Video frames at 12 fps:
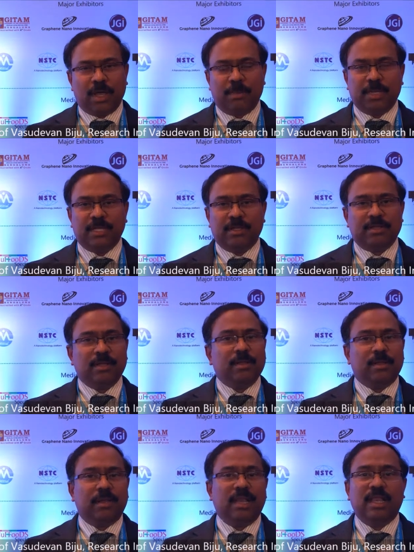I mean,
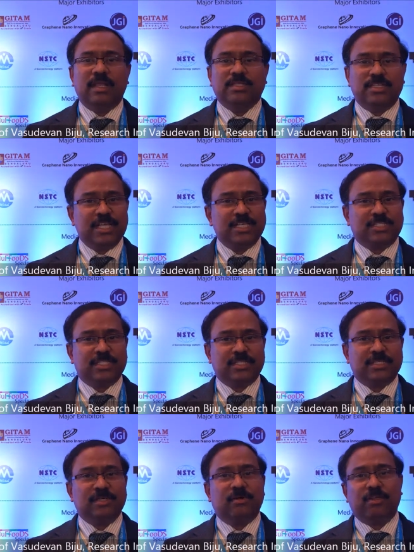teach
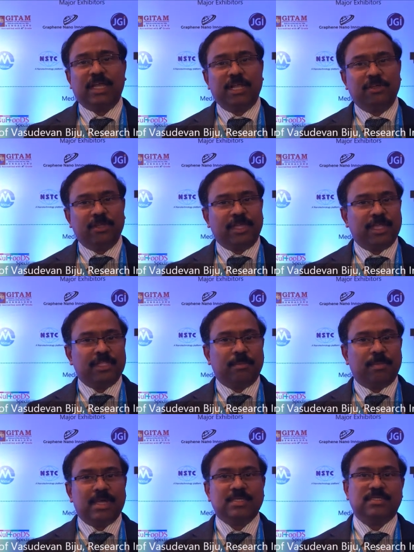or educate the
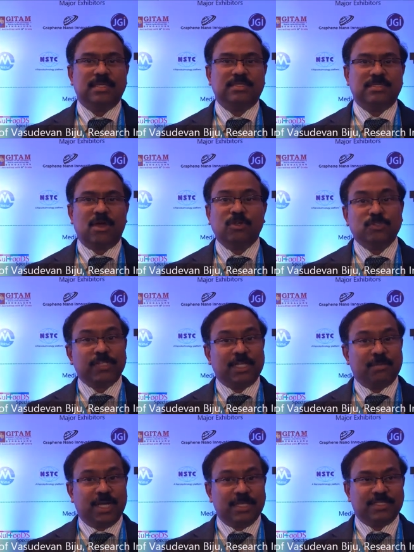masses not to
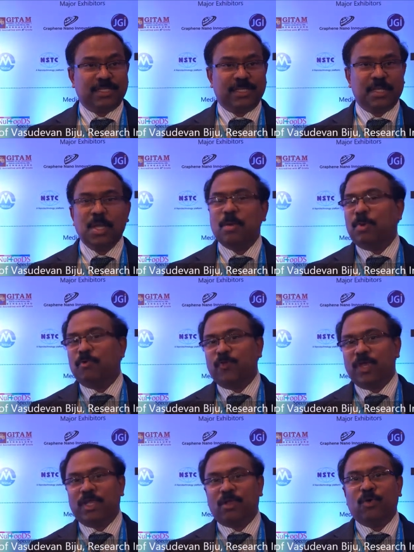take medicine, but
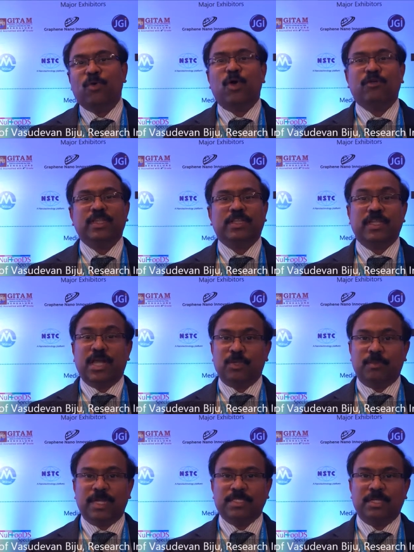we are now going with the
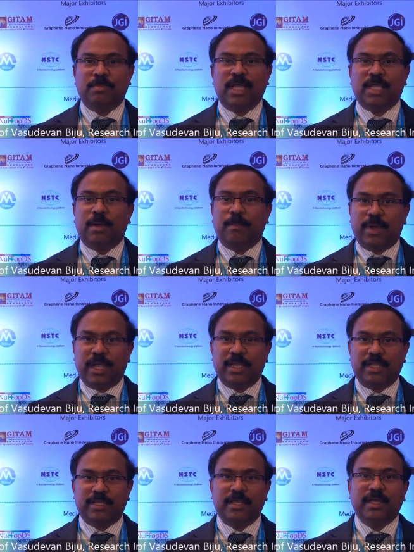nanomedicine by
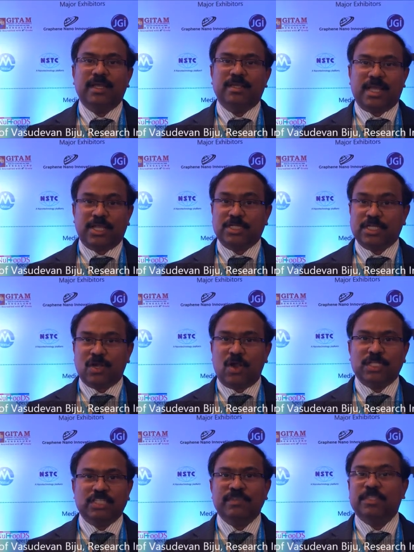combining
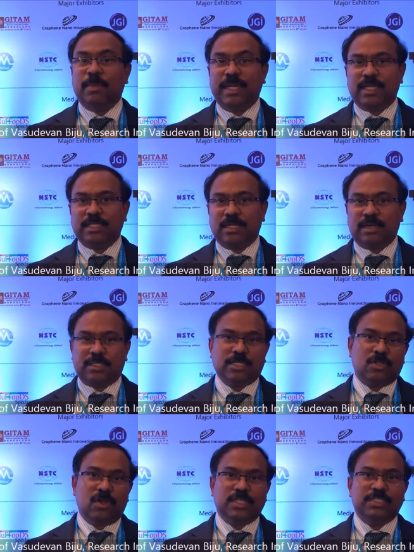nanotechnology with the medical
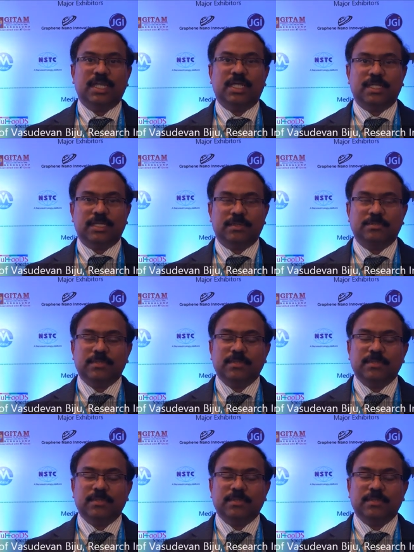technology and uh,